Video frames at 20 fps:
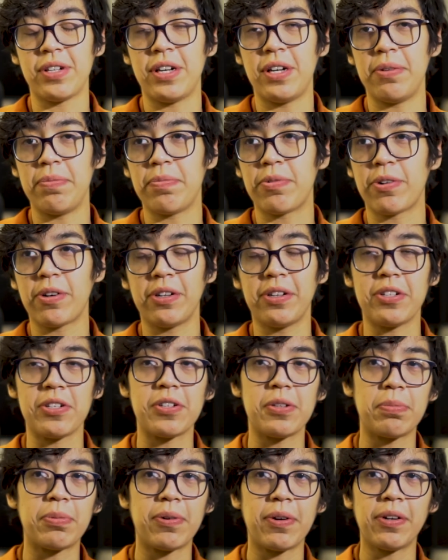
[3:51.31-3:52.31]
or at
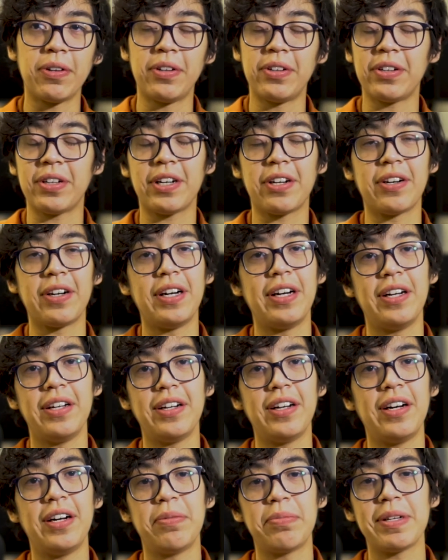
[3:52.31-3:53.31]
least to Portland here
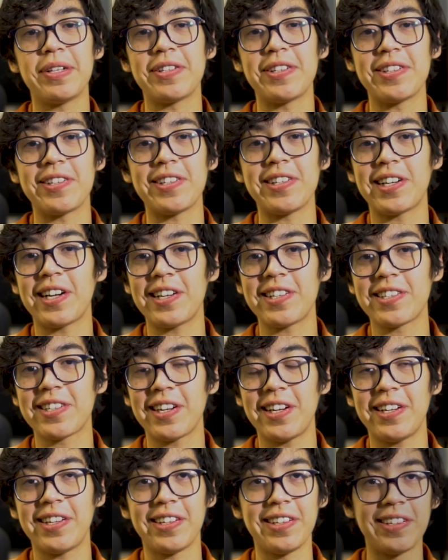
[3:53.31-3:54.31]
at PCC
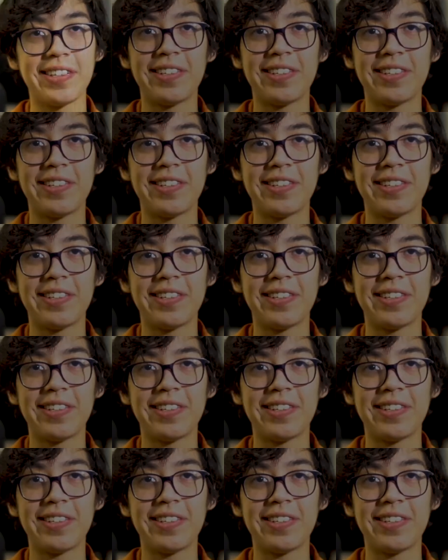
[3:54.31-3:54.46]
Cascade.